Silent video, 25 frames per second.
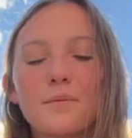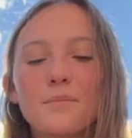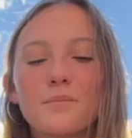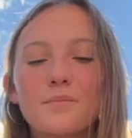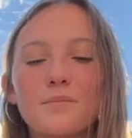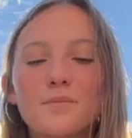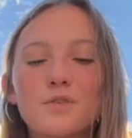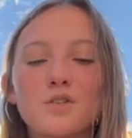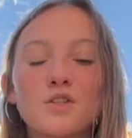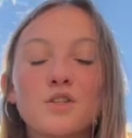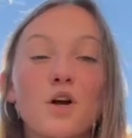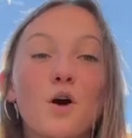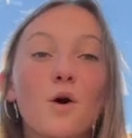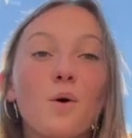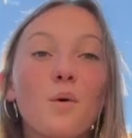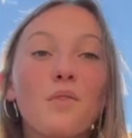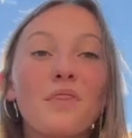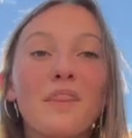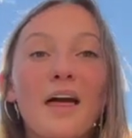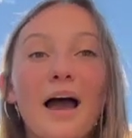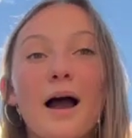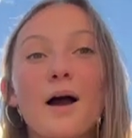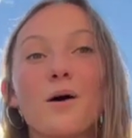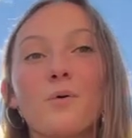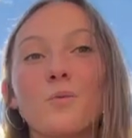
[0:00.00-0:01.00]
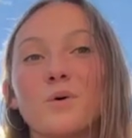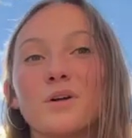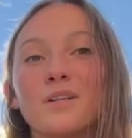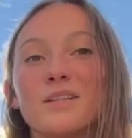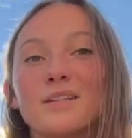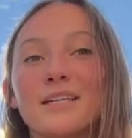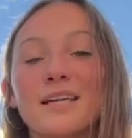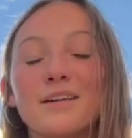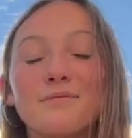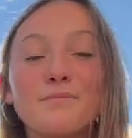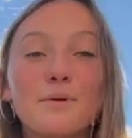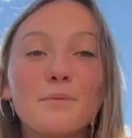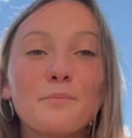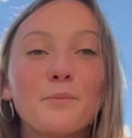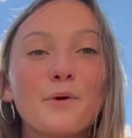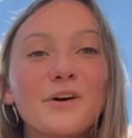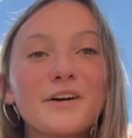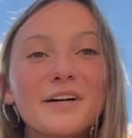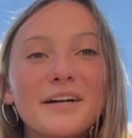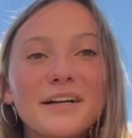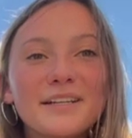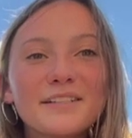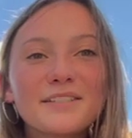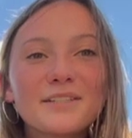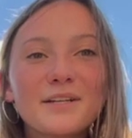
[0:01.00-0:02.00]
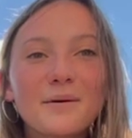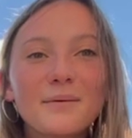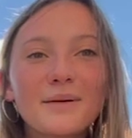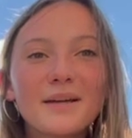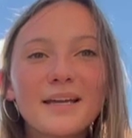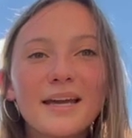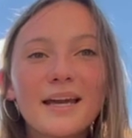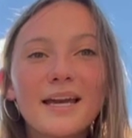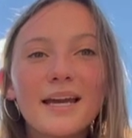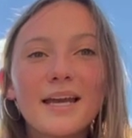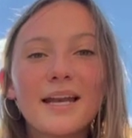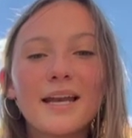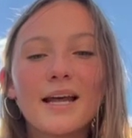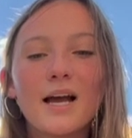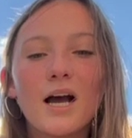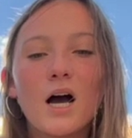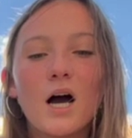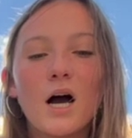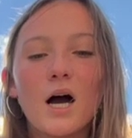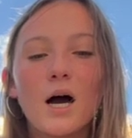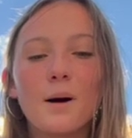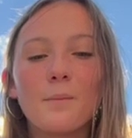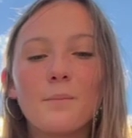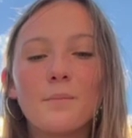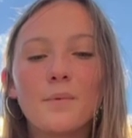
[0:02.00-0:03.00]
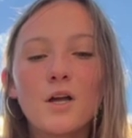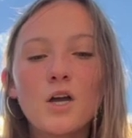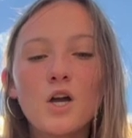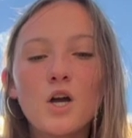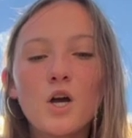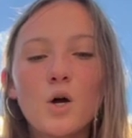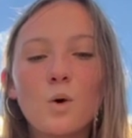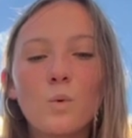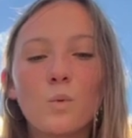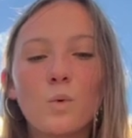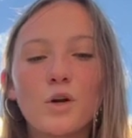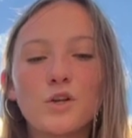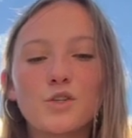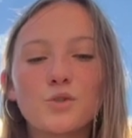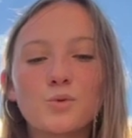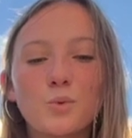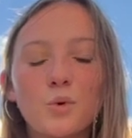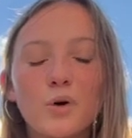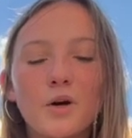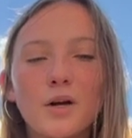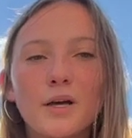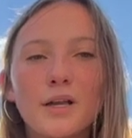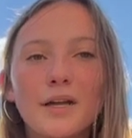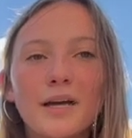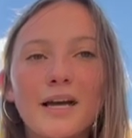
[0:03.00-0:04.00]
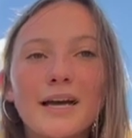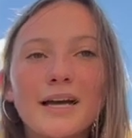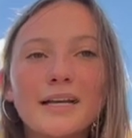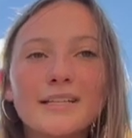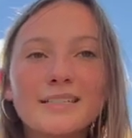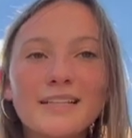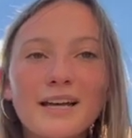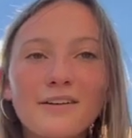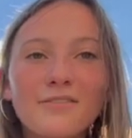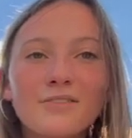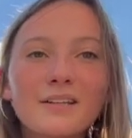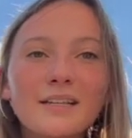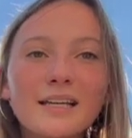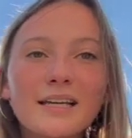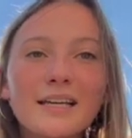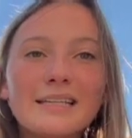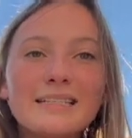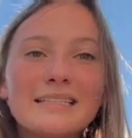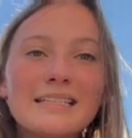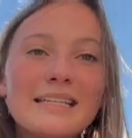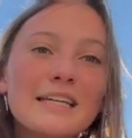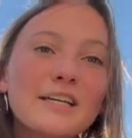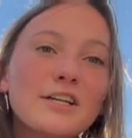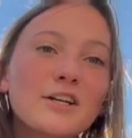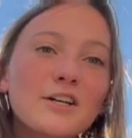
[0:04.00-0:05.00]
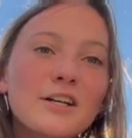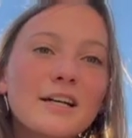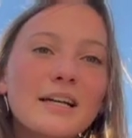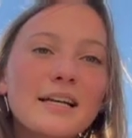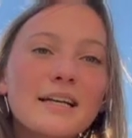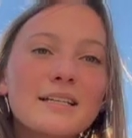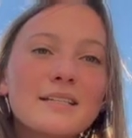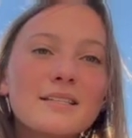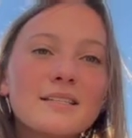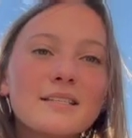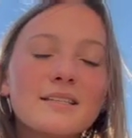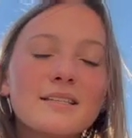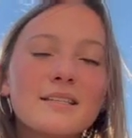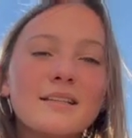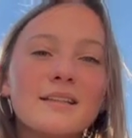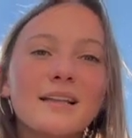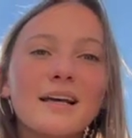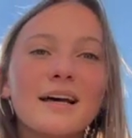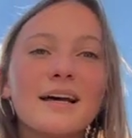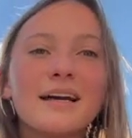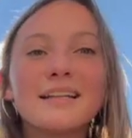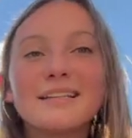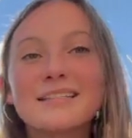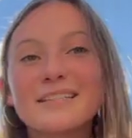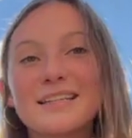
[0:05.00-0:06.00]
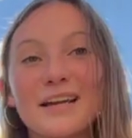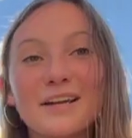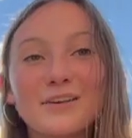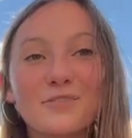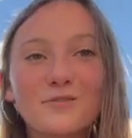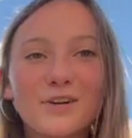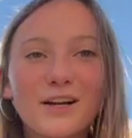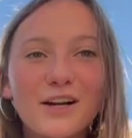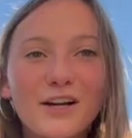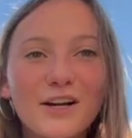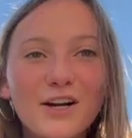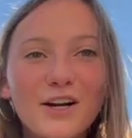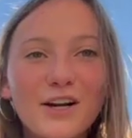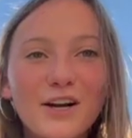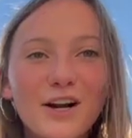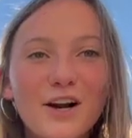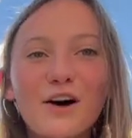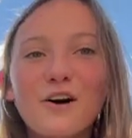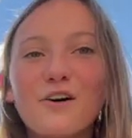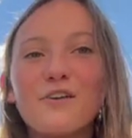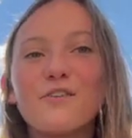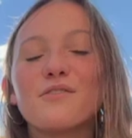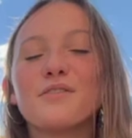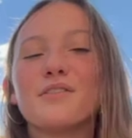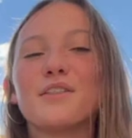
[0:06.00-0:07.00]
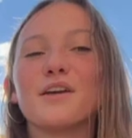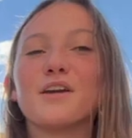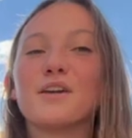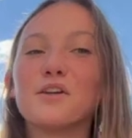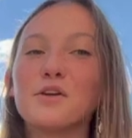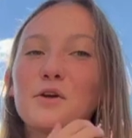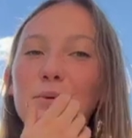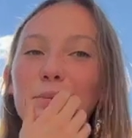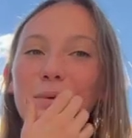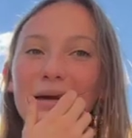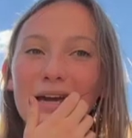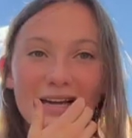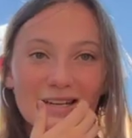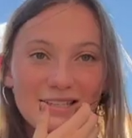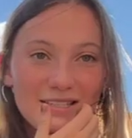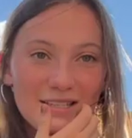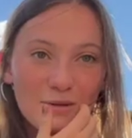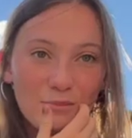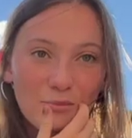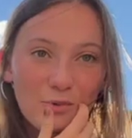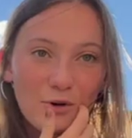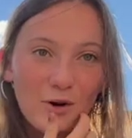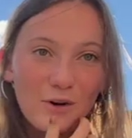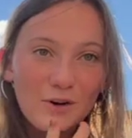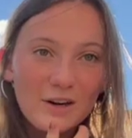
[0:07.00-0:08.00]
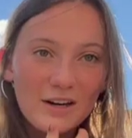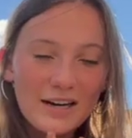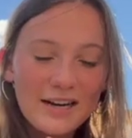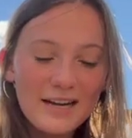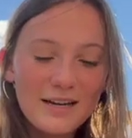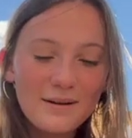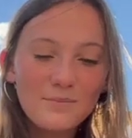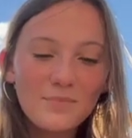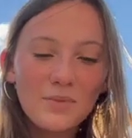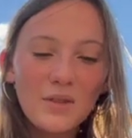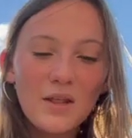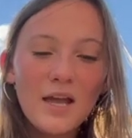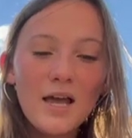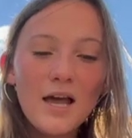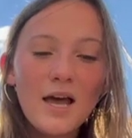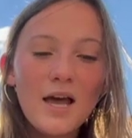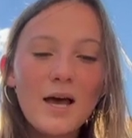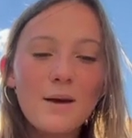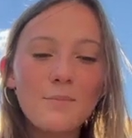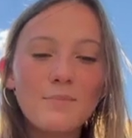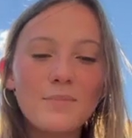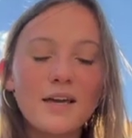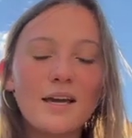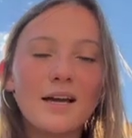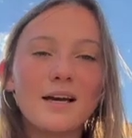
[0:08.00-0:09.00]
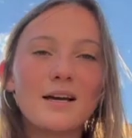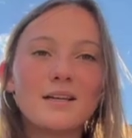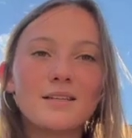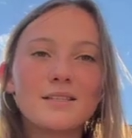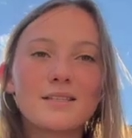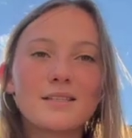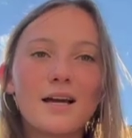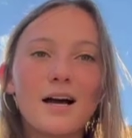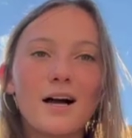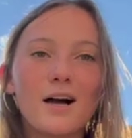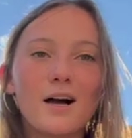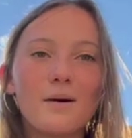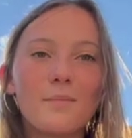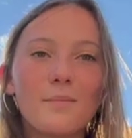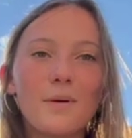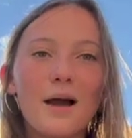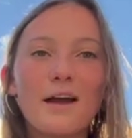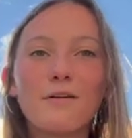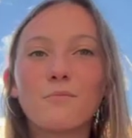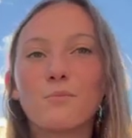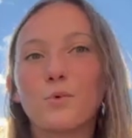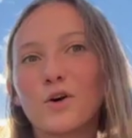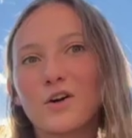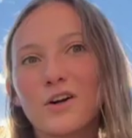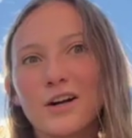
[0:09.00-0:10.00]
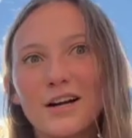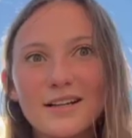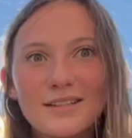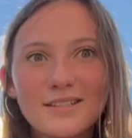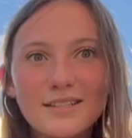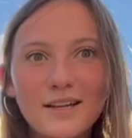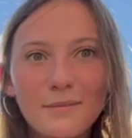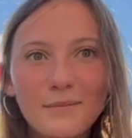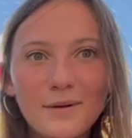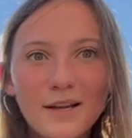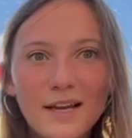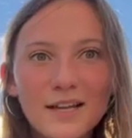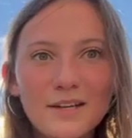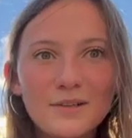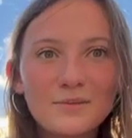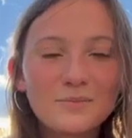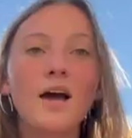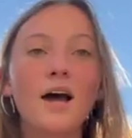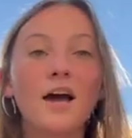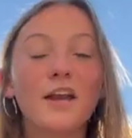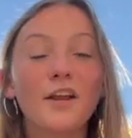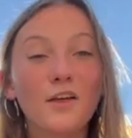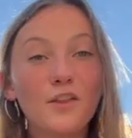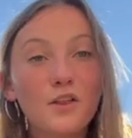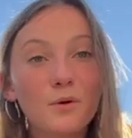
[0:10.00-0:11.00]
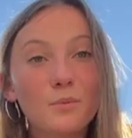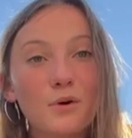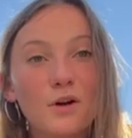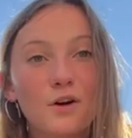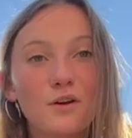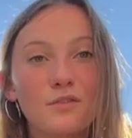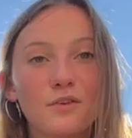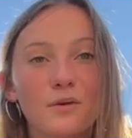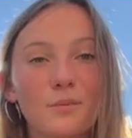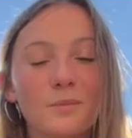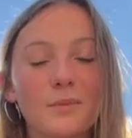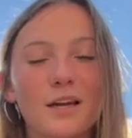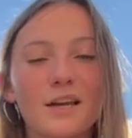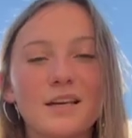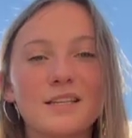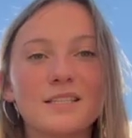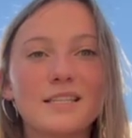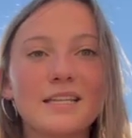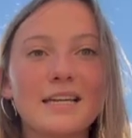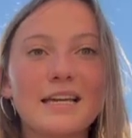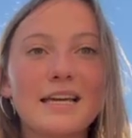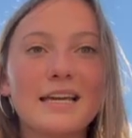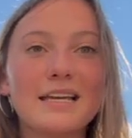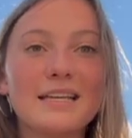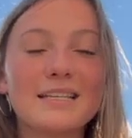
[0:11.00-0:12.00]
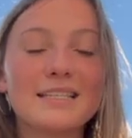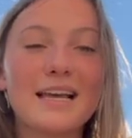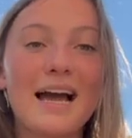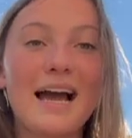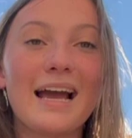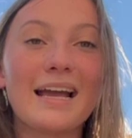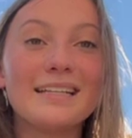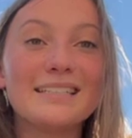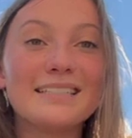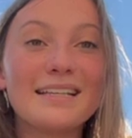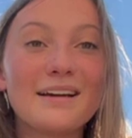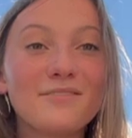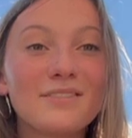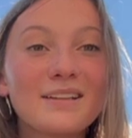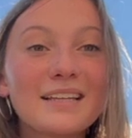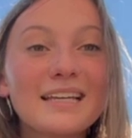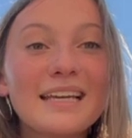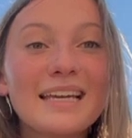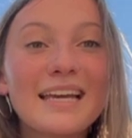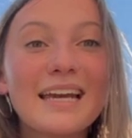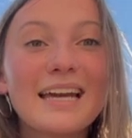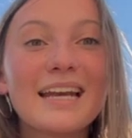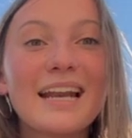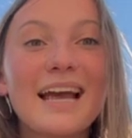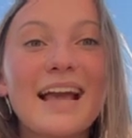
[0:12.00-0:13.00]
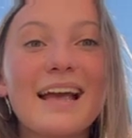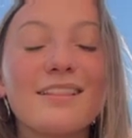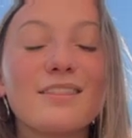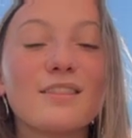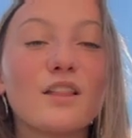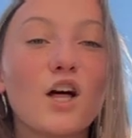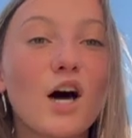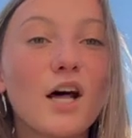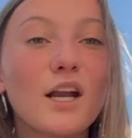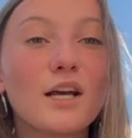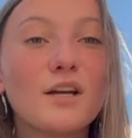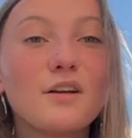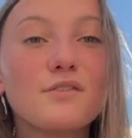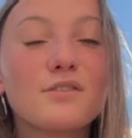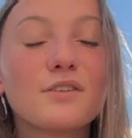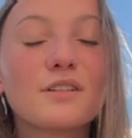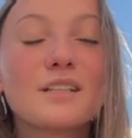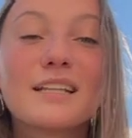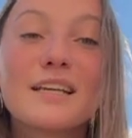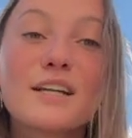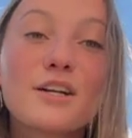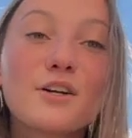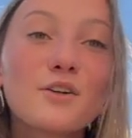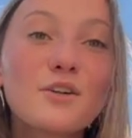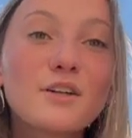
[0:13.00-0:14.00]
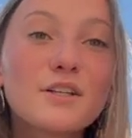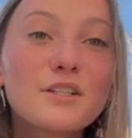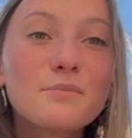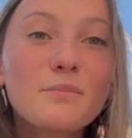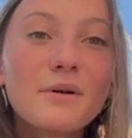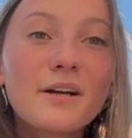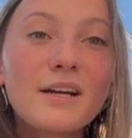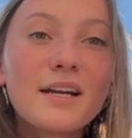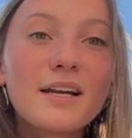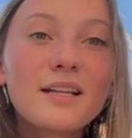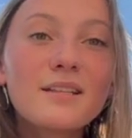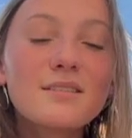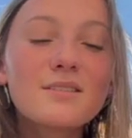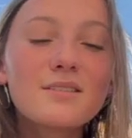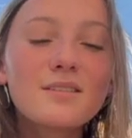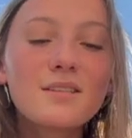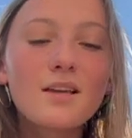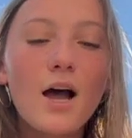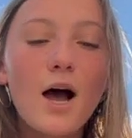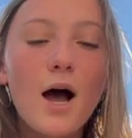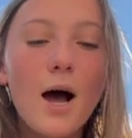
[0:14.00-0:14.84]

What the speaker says: So that would give me more credits going in, which would definitely decrease the insane rigor of the UMKC program because I have more credits coming in. Another pro of UMKC is I definitely get a lot of clinical experience.